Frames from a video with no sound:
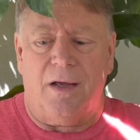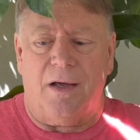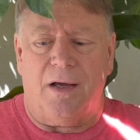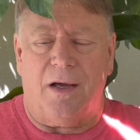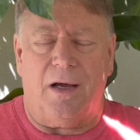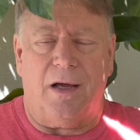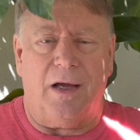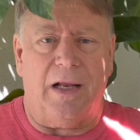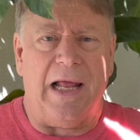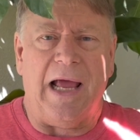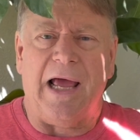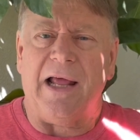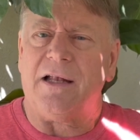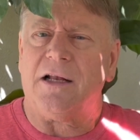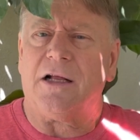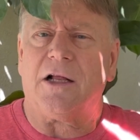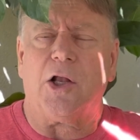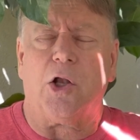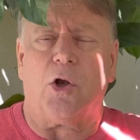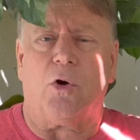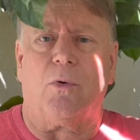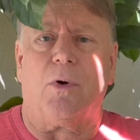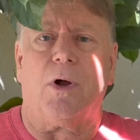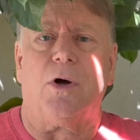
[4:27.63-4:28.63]
had
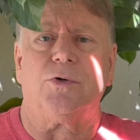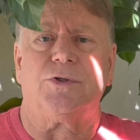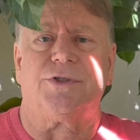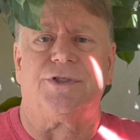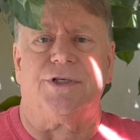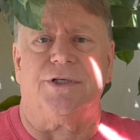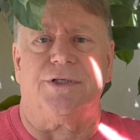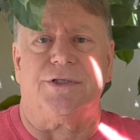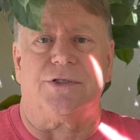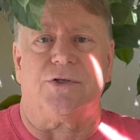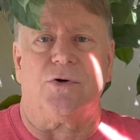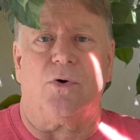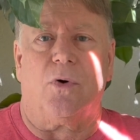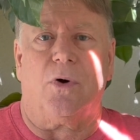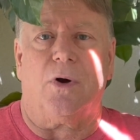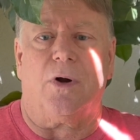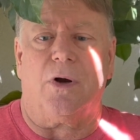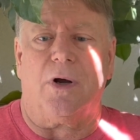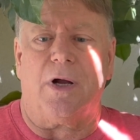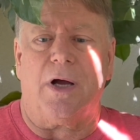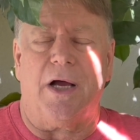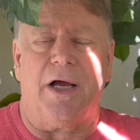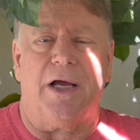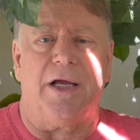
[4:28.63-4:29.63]
chlorosis,
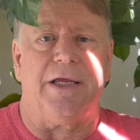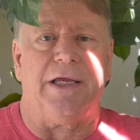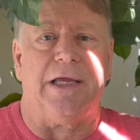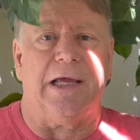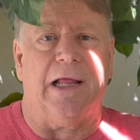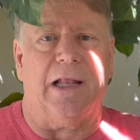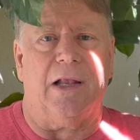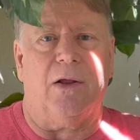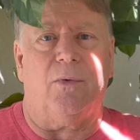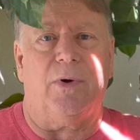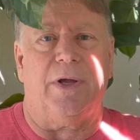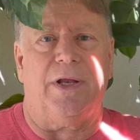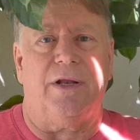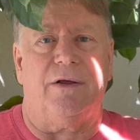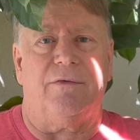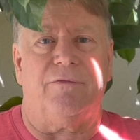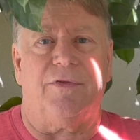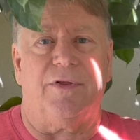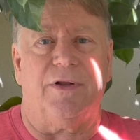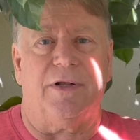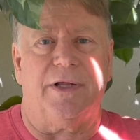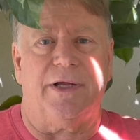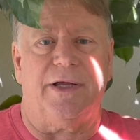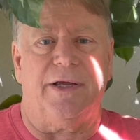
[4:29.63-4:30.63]
or a yellowing of
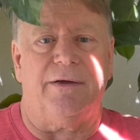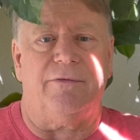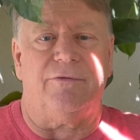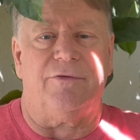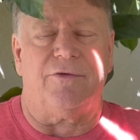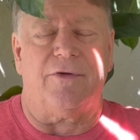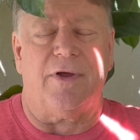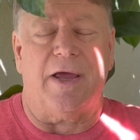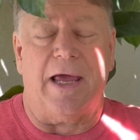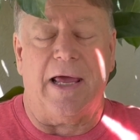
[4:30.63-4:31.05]
the leaves.